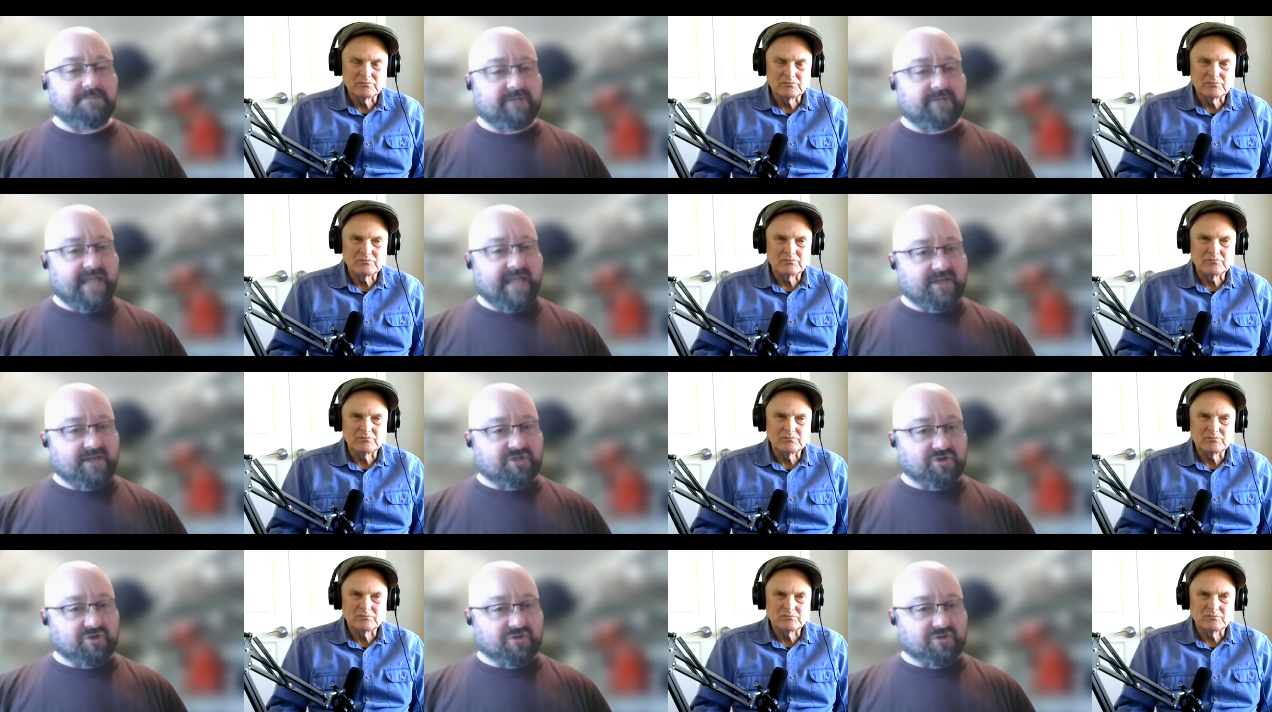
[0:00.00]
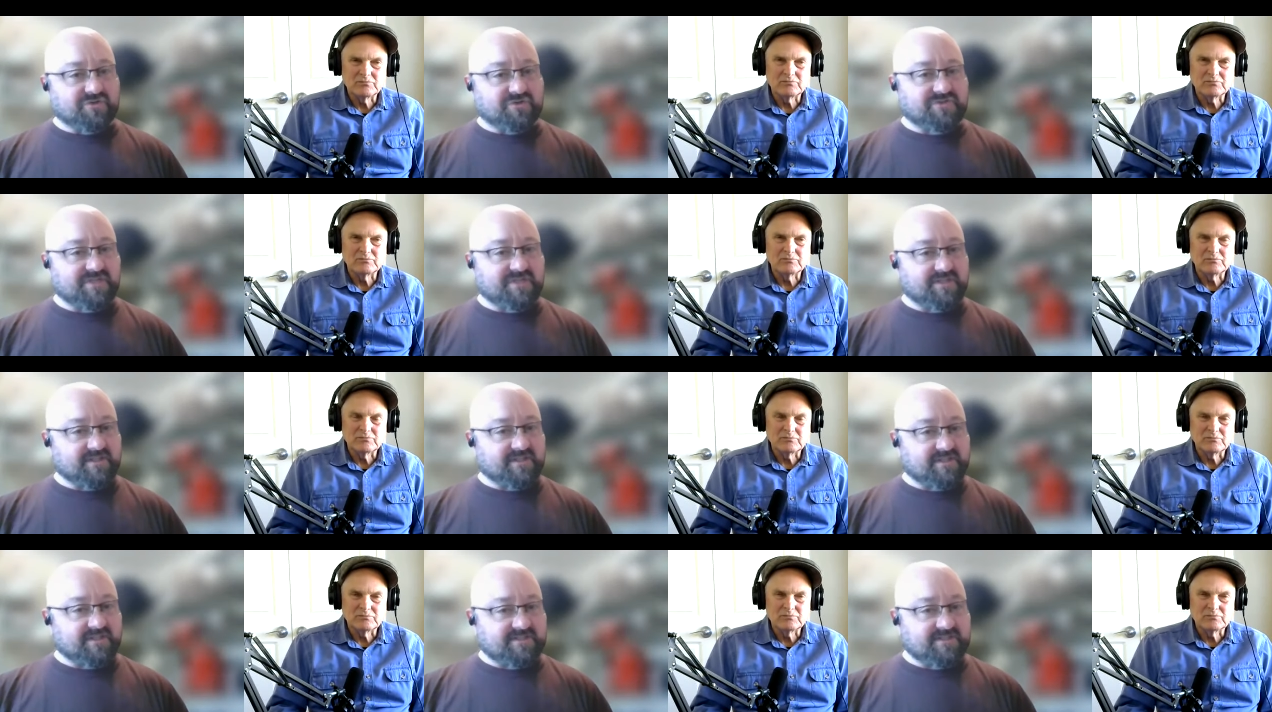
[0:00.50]
Speaker 1: planters
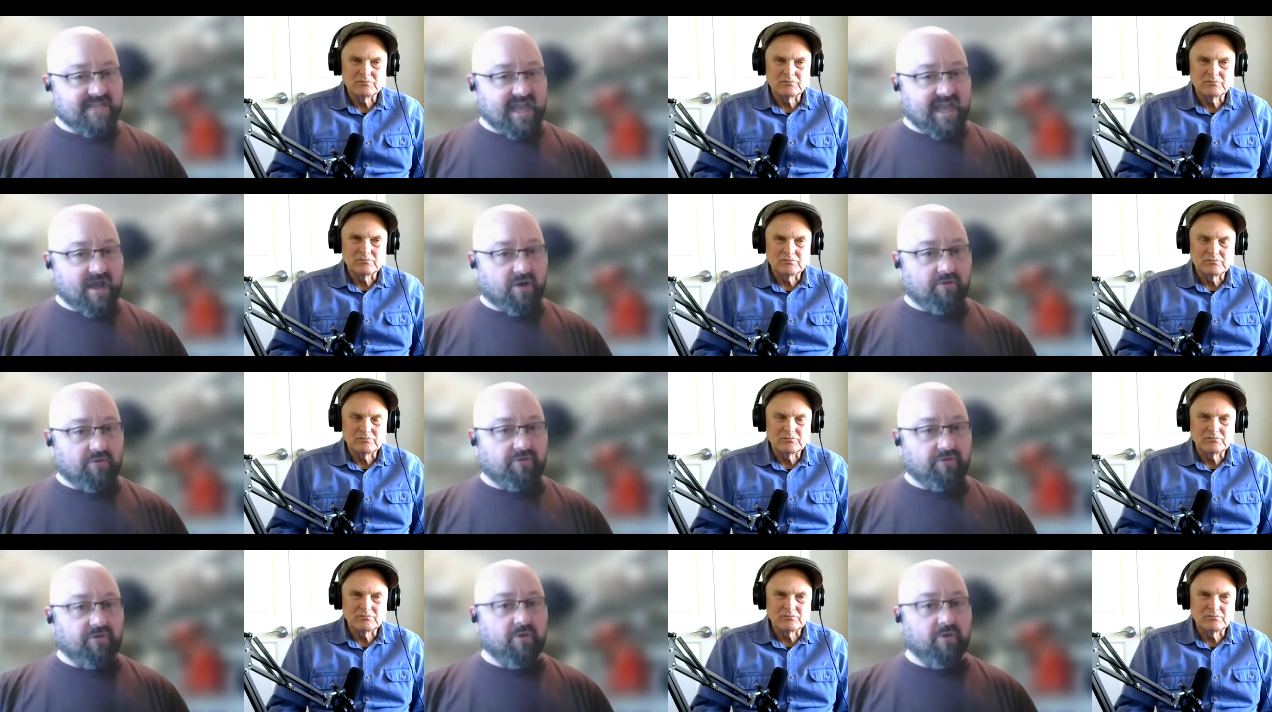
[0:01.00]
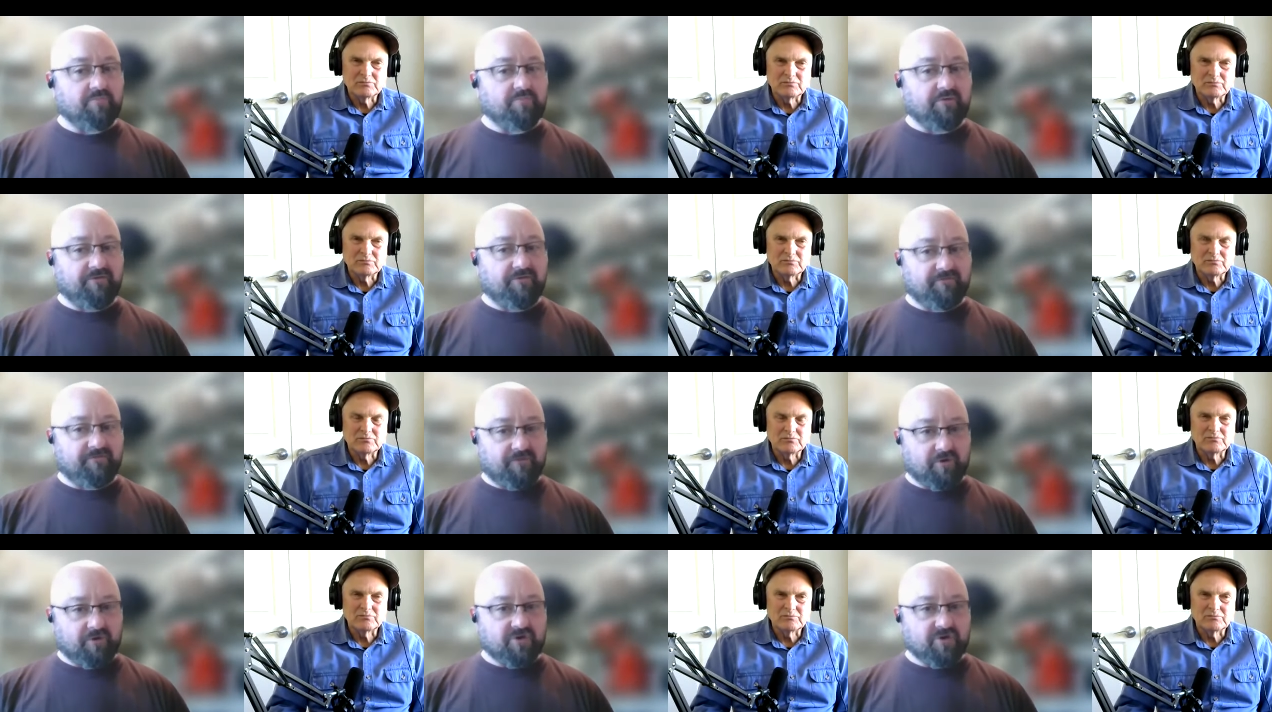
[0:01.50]
in the South
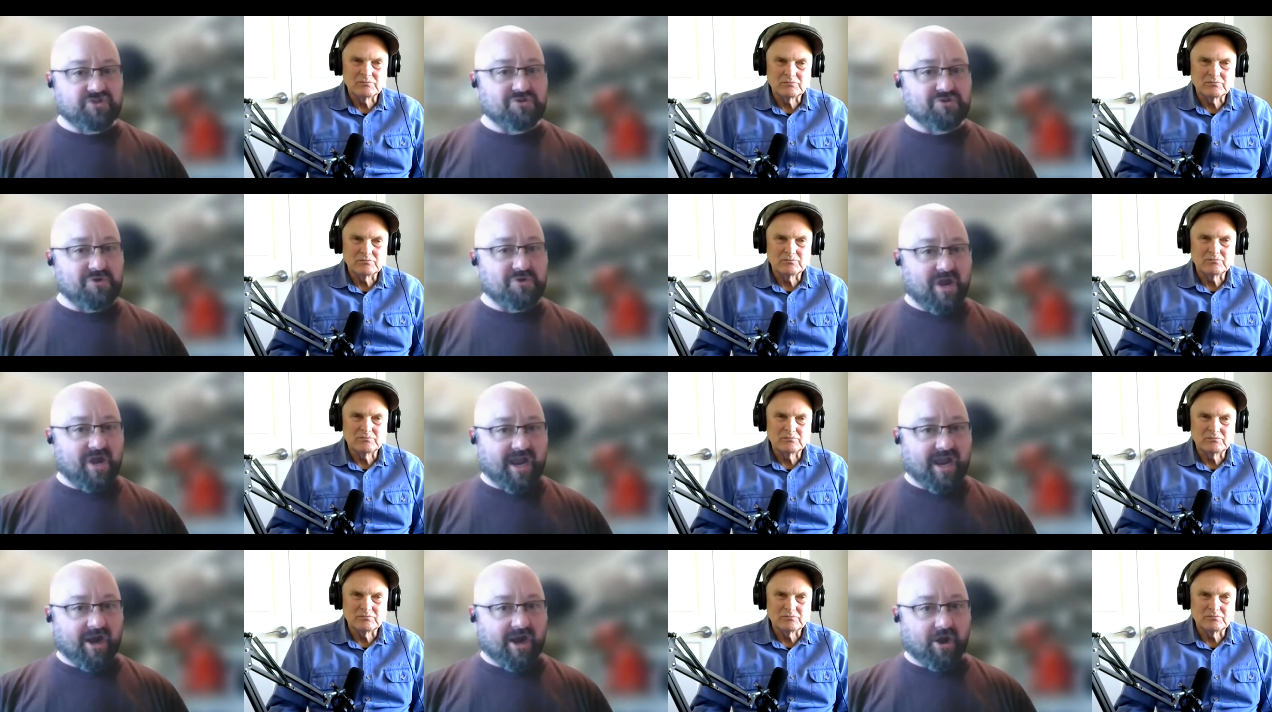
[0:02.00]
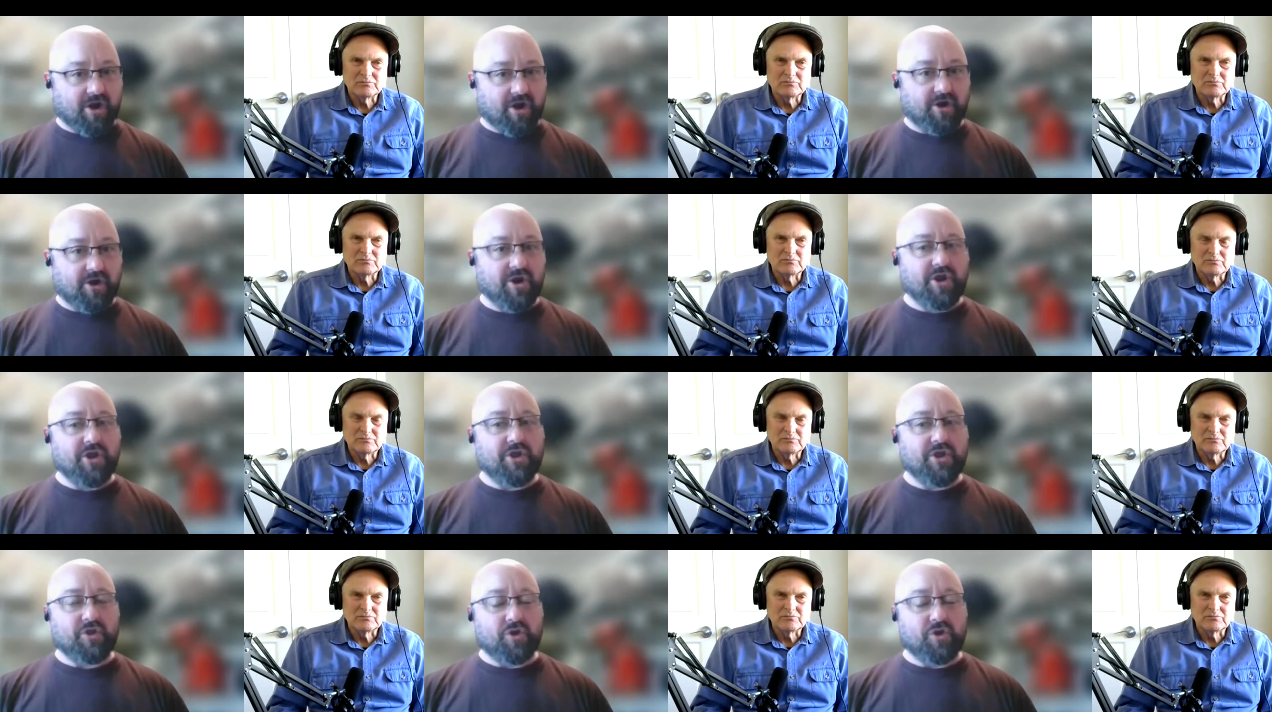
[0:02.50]
preferred to hire